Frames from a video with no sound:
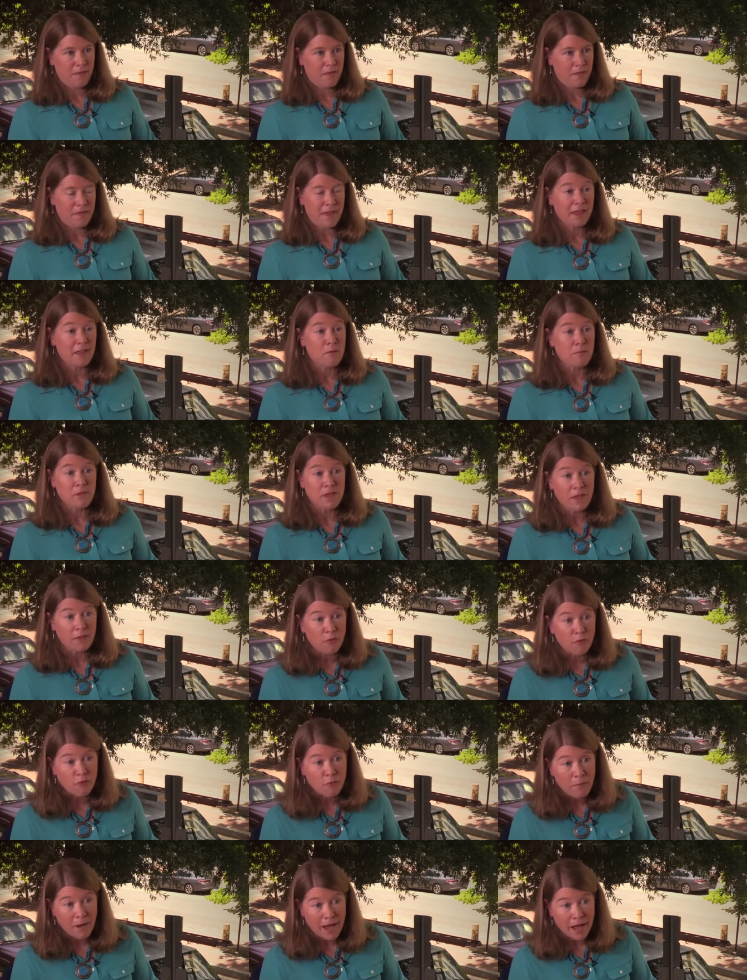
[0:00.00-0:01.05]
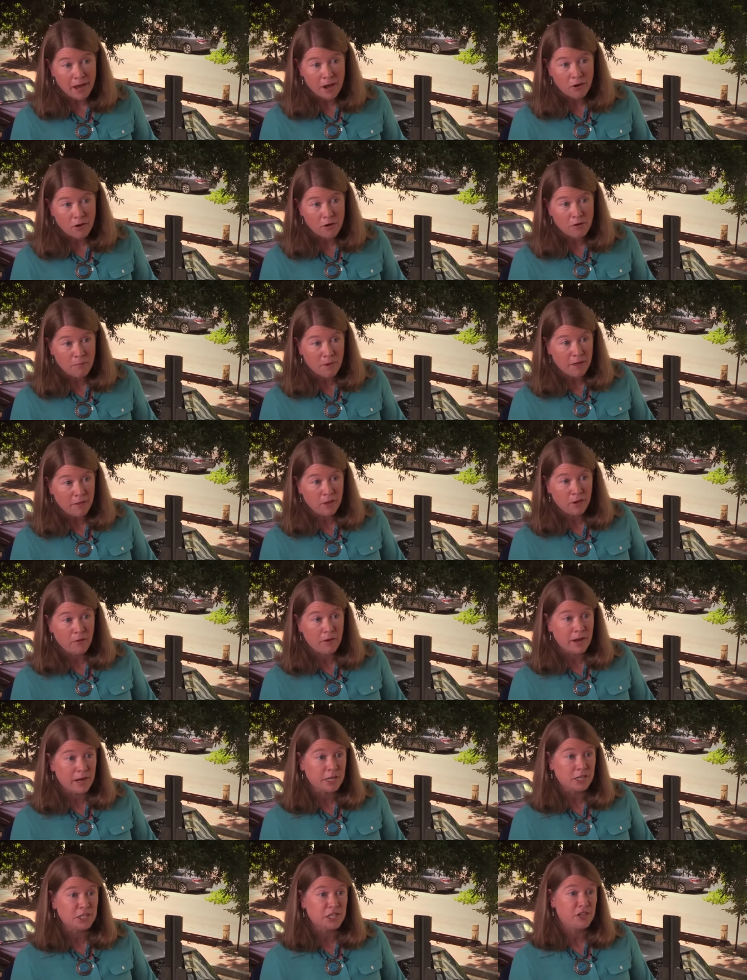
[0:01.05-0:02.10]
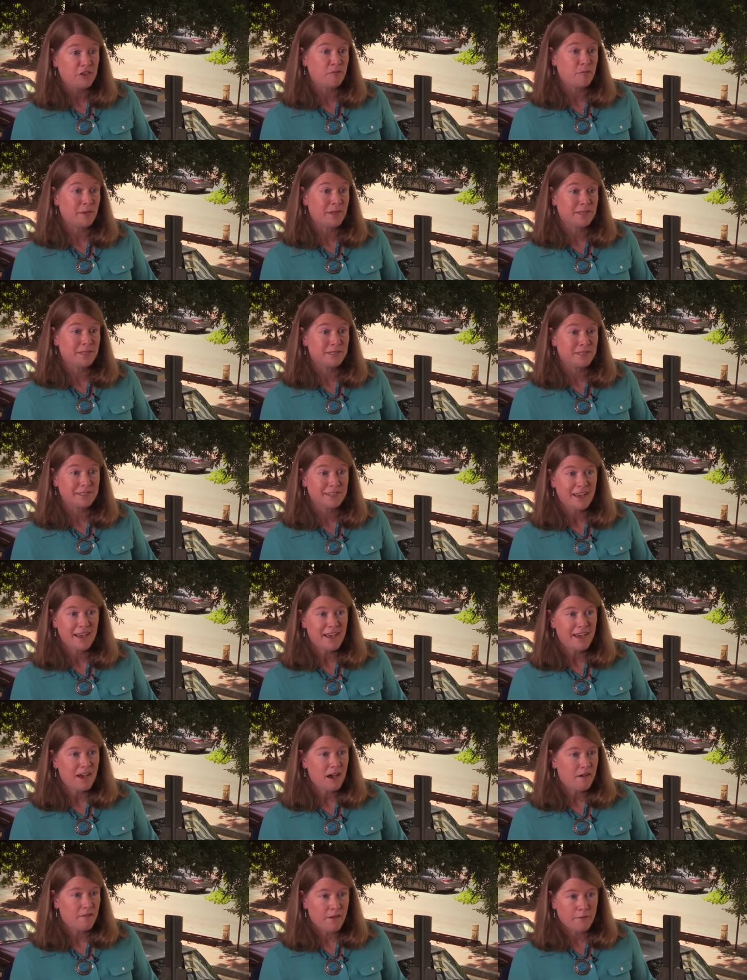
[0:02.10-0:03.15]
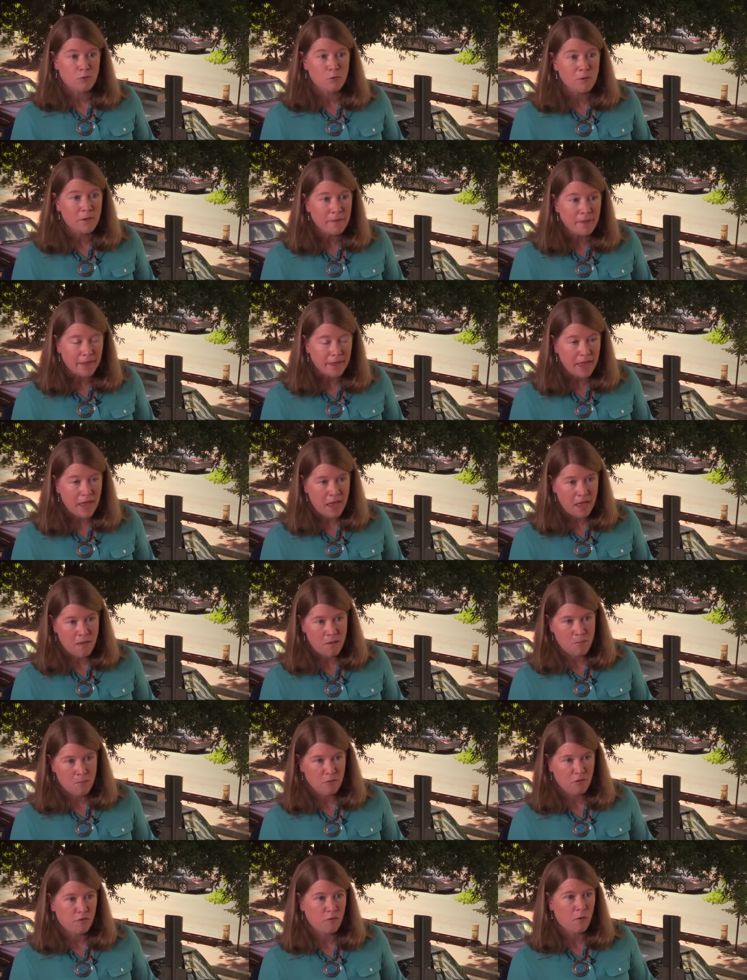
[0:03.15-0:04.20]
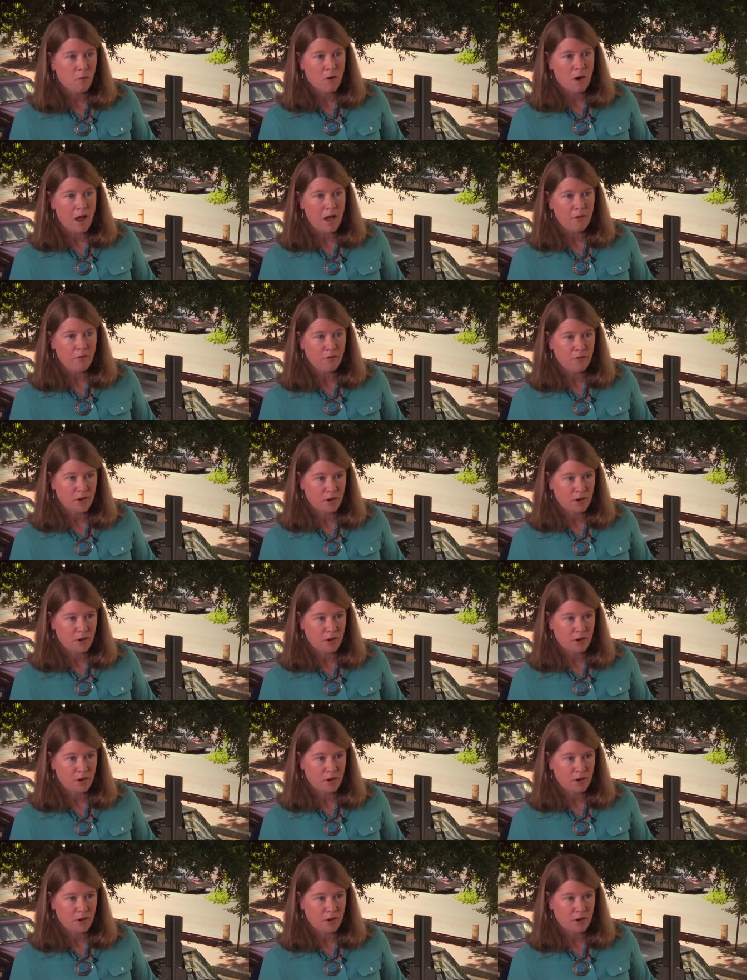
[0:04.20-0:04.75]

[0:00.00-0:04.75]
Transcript: that they can be inspired by the great achievements of everyone that came before us.